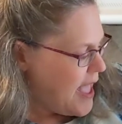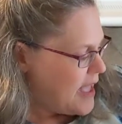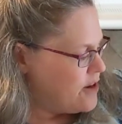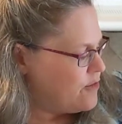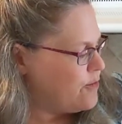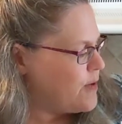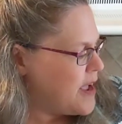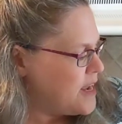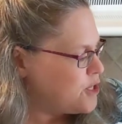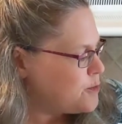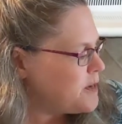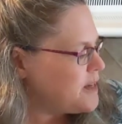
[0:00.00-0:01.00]
An
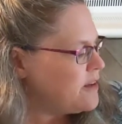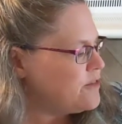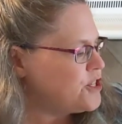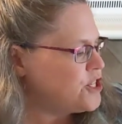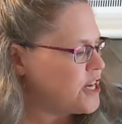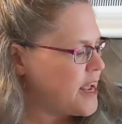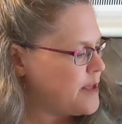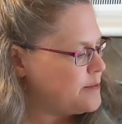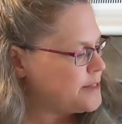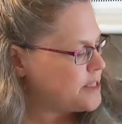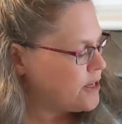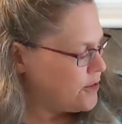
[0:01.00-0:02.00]
arrangement of
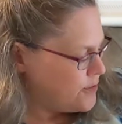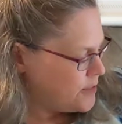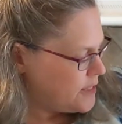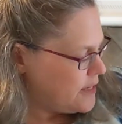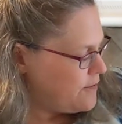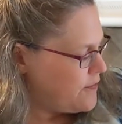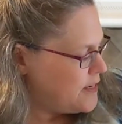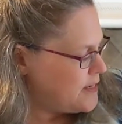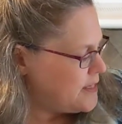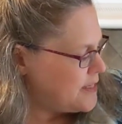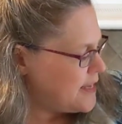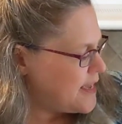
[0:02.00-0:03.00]
shapes closely
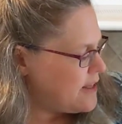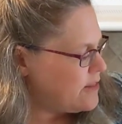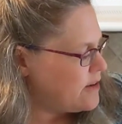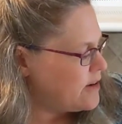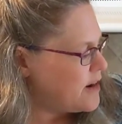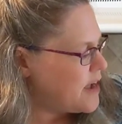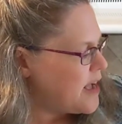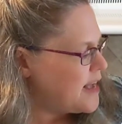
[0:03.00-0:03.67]
fitted together,